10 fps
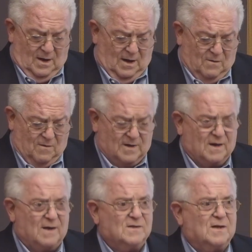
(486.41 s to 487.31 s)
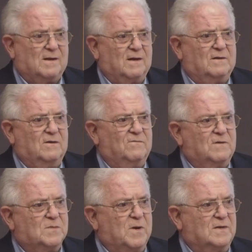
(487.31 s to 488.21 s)
and organize collective
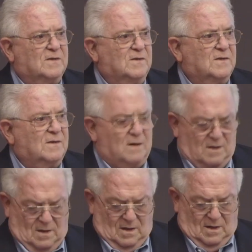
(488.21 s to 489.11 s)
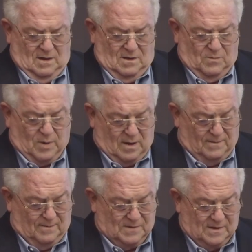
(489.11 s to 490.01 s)
responses to
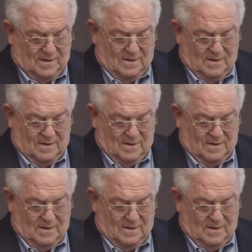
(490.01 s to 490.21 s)
problems.